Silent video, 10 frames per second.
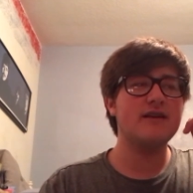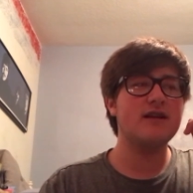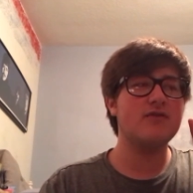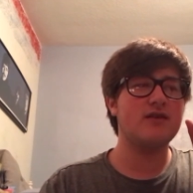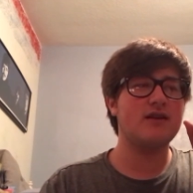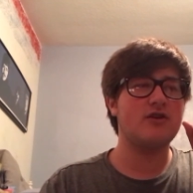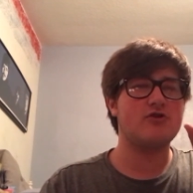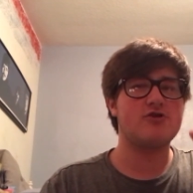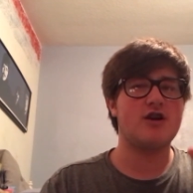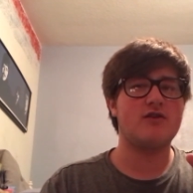have something called
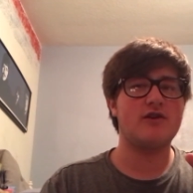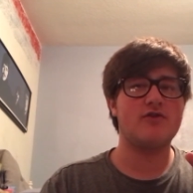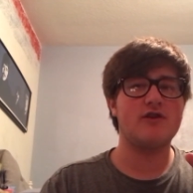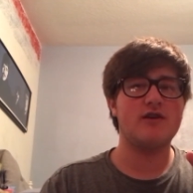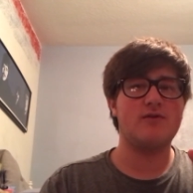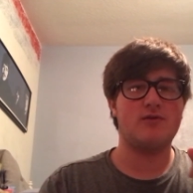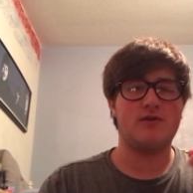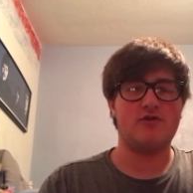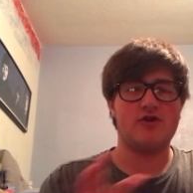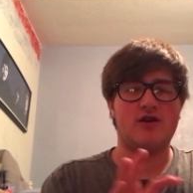Chocolate Krave where it was
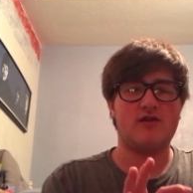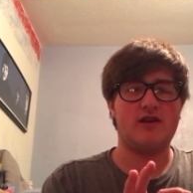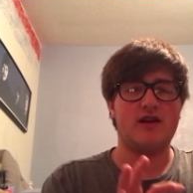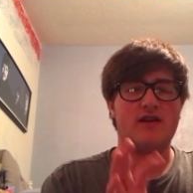chocolate and